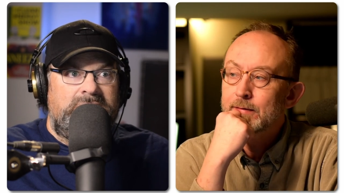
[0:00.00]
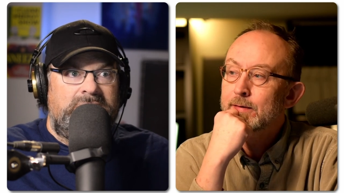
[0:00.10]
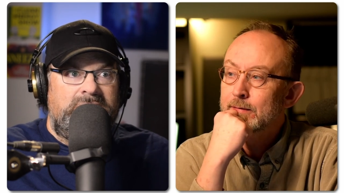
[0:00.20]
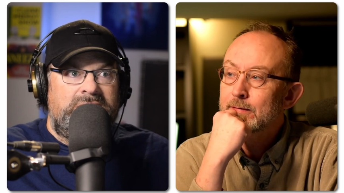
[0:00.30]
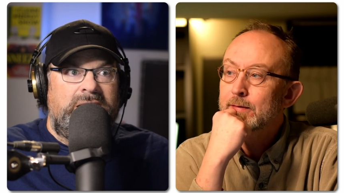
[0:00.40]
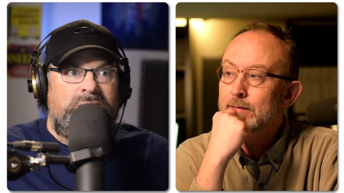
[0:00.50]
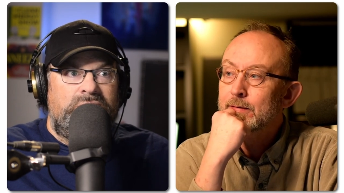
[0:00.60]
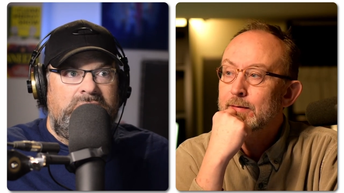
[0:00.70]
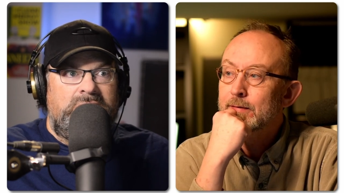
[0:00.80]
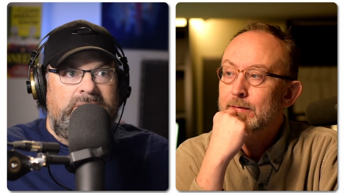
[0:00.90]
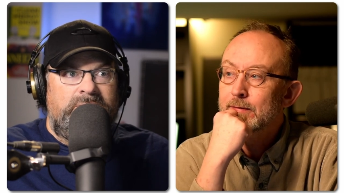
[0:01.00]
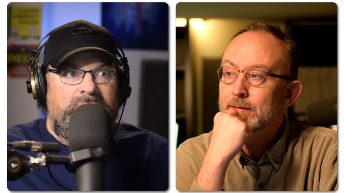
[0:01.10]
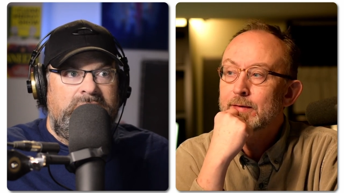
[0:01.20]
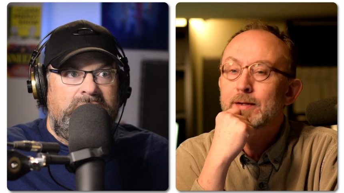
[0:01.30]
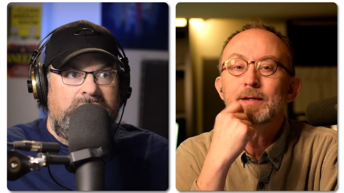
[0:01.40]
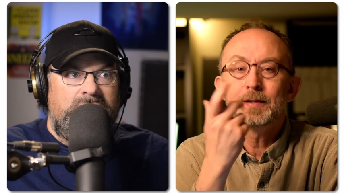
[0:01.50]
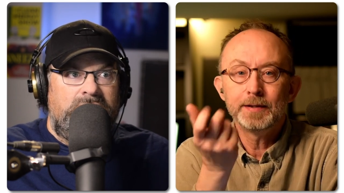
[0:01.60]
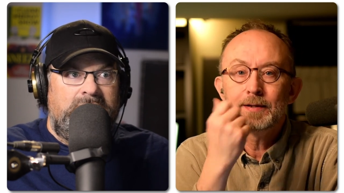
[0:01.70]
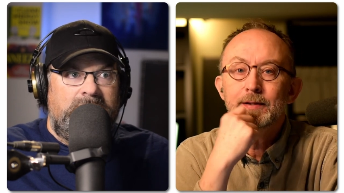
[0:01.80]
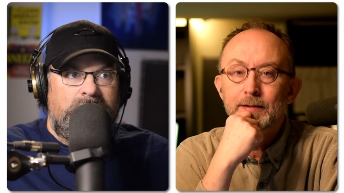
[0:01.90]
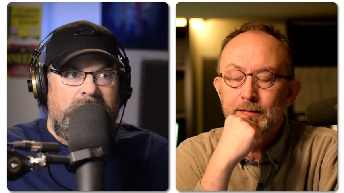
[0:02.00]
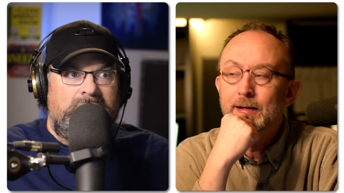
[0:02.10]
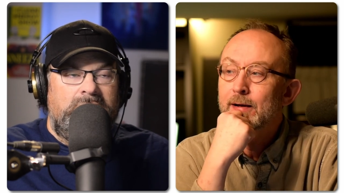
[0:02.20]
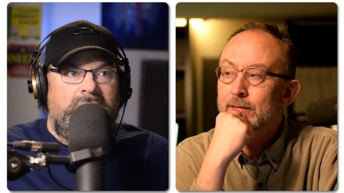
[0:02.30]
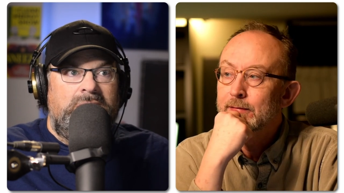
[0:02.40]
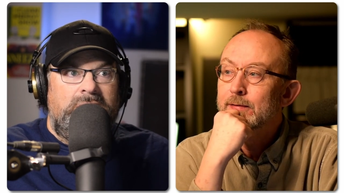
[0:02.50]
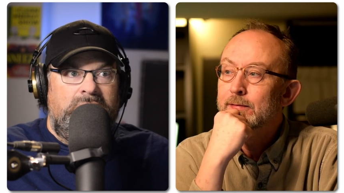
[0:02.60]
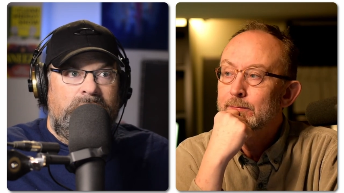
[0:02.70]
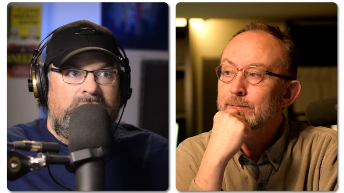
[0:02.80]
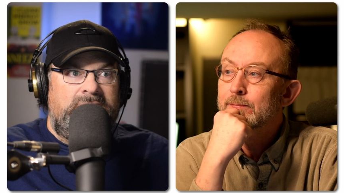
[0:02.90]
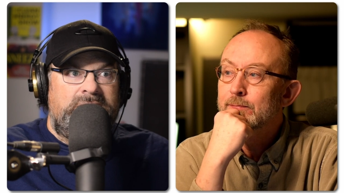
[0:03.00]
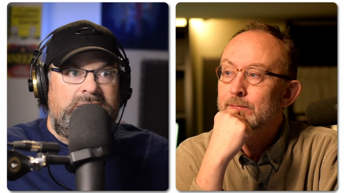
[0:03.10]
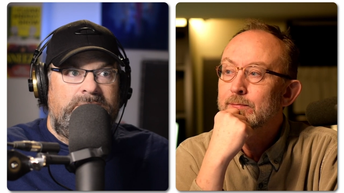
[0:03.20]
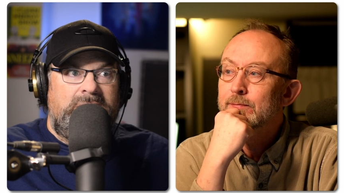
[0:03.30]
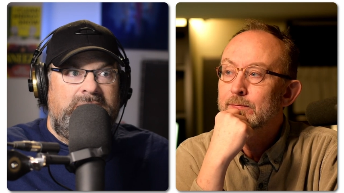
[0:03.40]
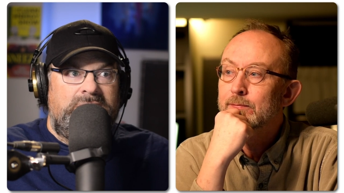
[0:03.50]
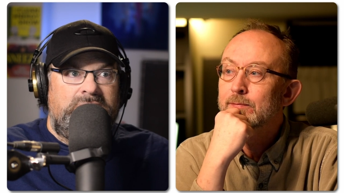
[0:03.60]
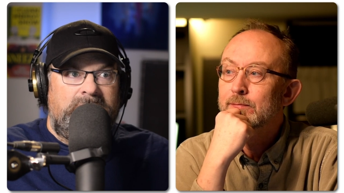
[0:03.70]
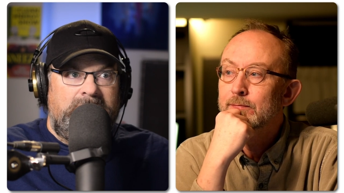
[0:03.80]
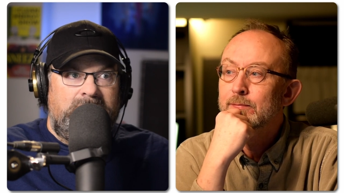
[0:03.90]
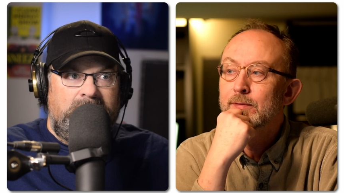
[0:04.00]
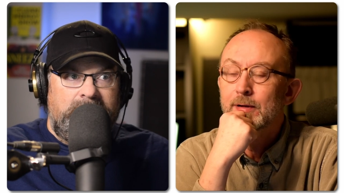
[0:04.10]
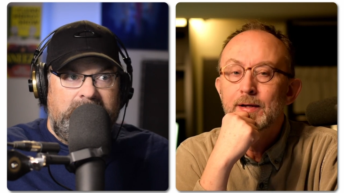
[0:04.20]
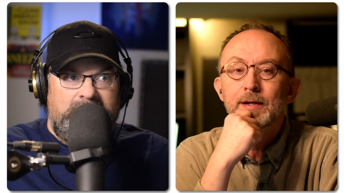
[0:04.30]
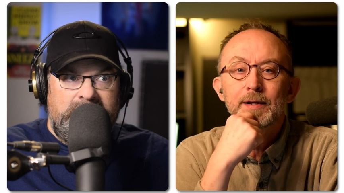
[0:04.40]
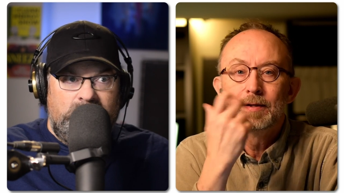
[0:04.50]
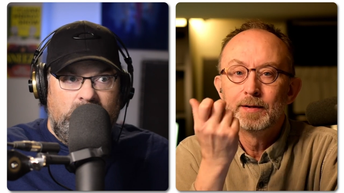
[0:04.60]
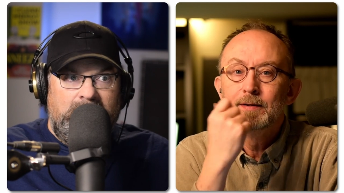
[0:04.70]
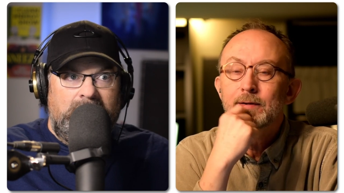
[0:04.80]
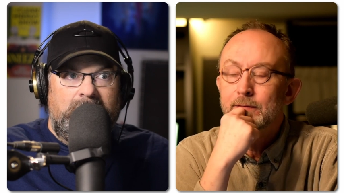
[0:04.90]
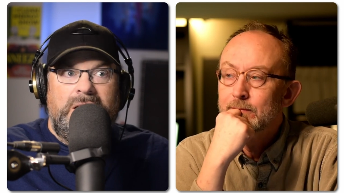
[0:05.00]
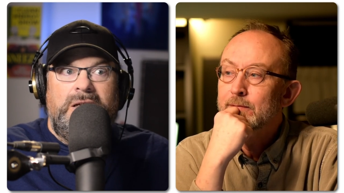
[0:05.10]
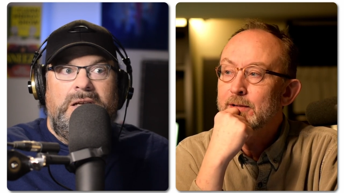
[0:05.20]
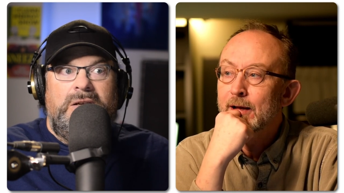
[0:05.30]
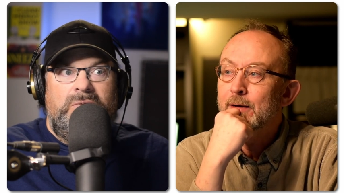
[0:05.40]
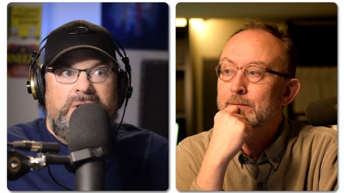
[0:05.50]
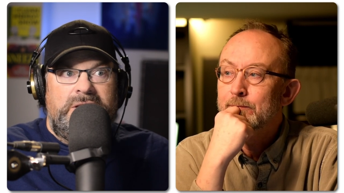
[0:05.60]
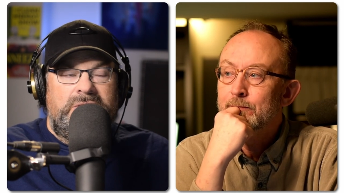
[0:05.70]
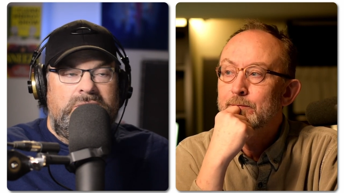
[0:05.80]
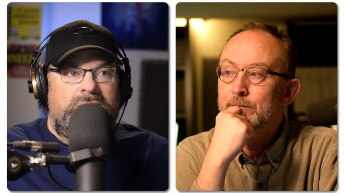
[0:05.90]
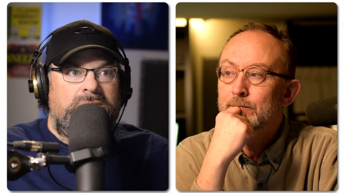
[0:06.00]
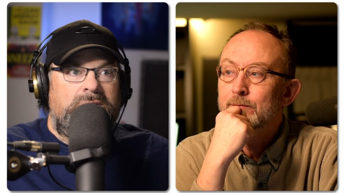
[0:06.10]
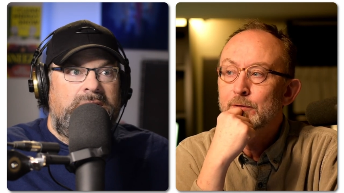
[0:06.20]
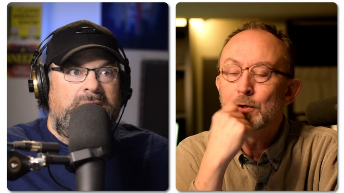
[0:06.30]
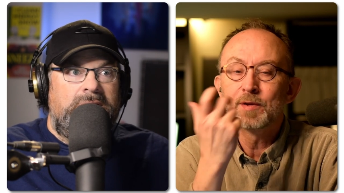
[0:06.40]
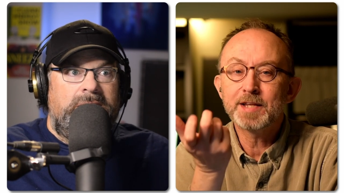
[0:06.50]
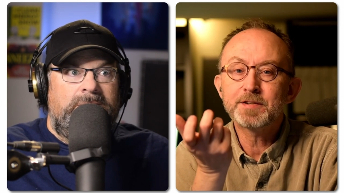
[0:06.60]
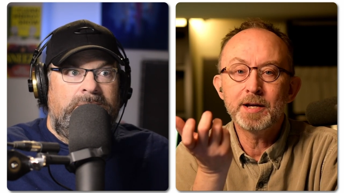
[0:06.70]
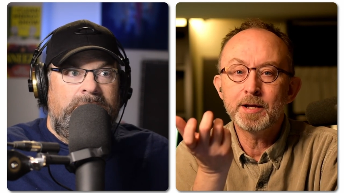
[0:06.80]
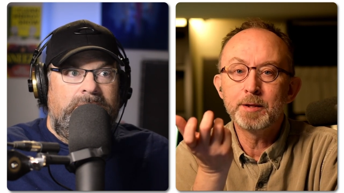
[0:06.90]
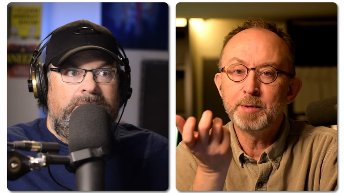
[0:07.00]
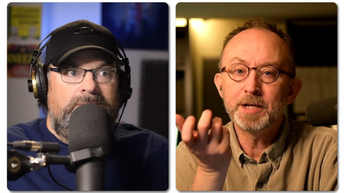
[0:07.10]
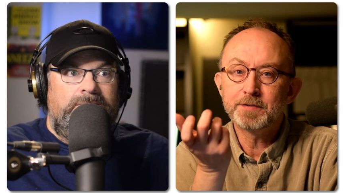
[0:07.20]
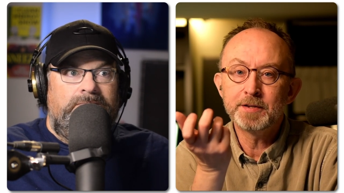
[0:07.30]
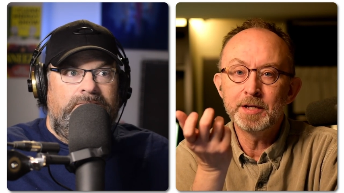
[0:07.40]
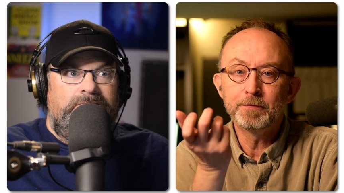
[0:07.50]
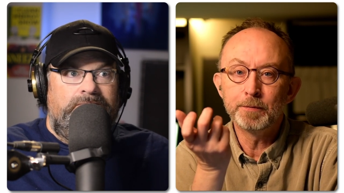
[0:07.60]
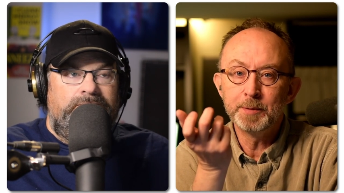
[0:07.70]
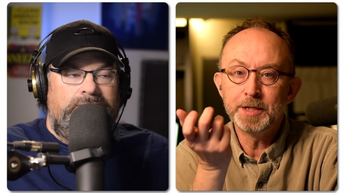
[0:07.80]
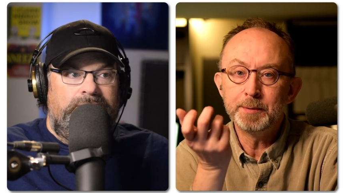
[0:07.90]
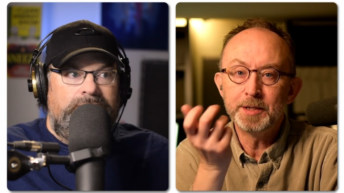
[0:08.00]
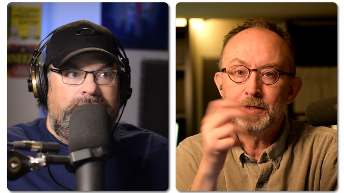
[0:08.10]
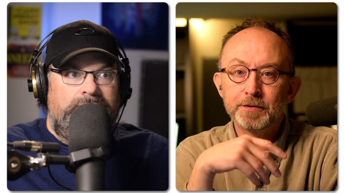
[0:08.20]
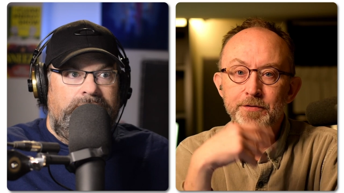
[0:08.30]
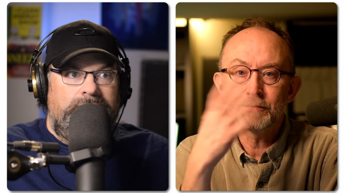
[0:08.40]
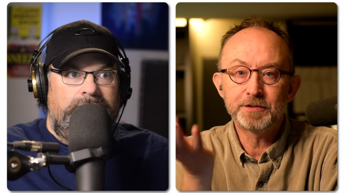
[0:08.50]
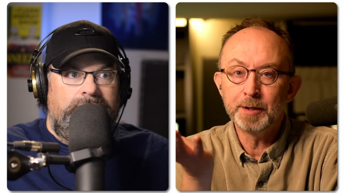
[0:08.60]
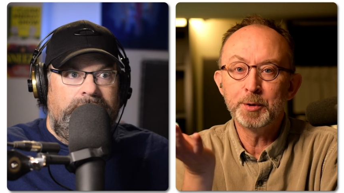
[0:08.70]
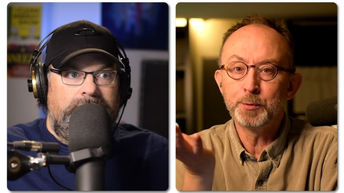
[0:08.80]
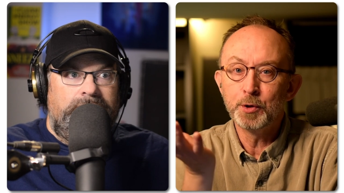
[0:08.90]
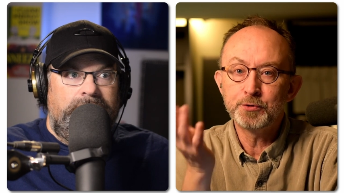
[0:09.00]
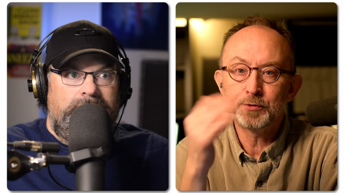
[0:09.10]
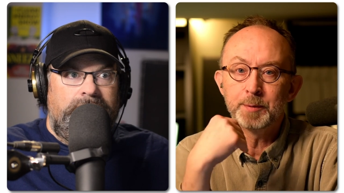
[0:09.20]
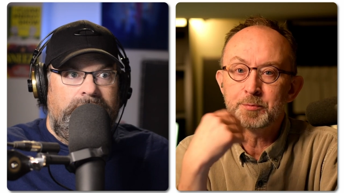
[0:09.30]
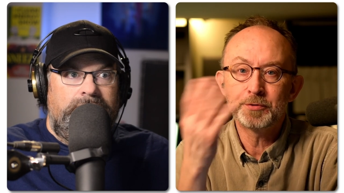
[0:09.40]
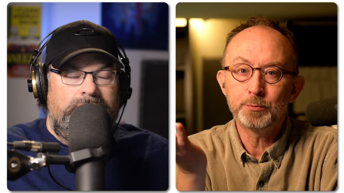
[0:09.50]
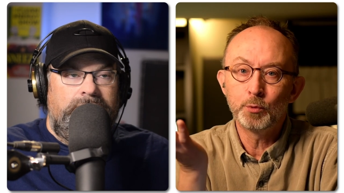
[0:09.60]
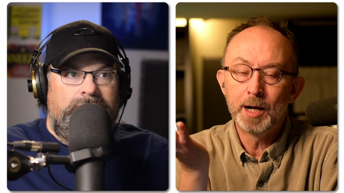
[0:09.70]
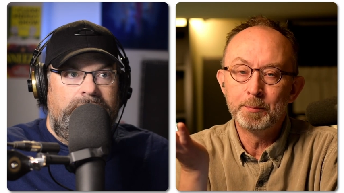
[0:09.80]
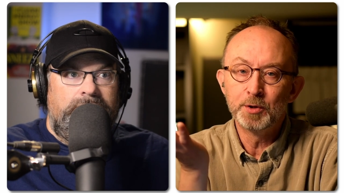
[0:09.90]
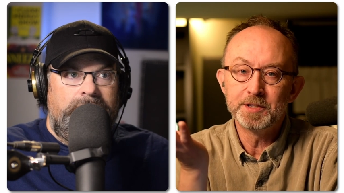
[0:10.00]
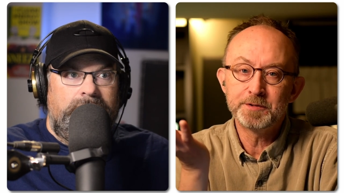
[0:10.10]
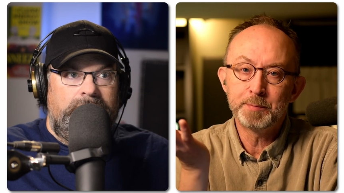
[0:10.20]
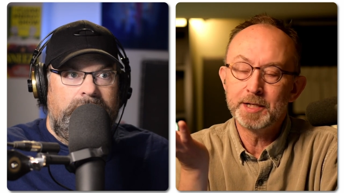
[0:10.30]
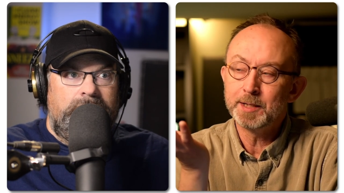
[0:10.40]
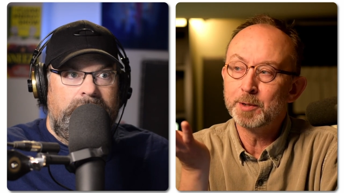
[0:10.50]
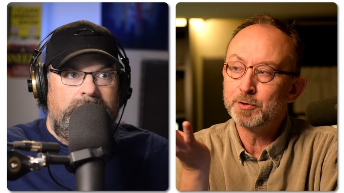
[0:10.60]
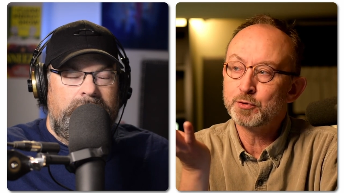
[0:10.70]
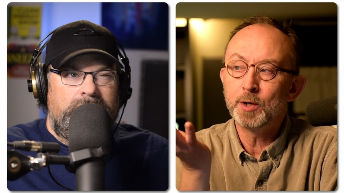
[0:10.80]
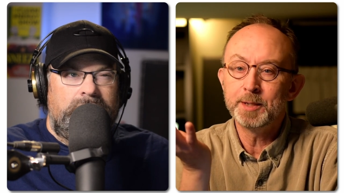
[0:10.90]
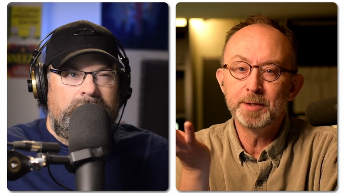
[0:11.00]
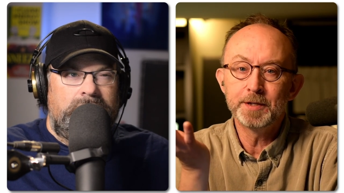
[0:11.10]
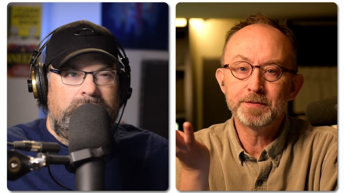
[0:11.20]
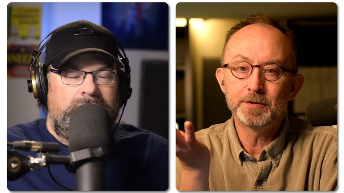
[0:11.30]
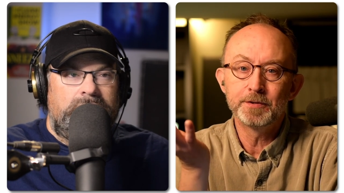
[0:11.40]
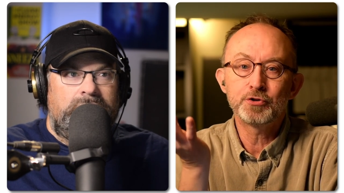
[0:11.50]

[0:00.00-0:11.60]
Speaker 1: it's it's like regenerative braking too. You can't put yeah your brakes back into the battery pack as well yeah. when it's
Speaker 2: cold. No, that's kind of the biggest thing for me because summer road trips I'm only spending about 20 minutes at the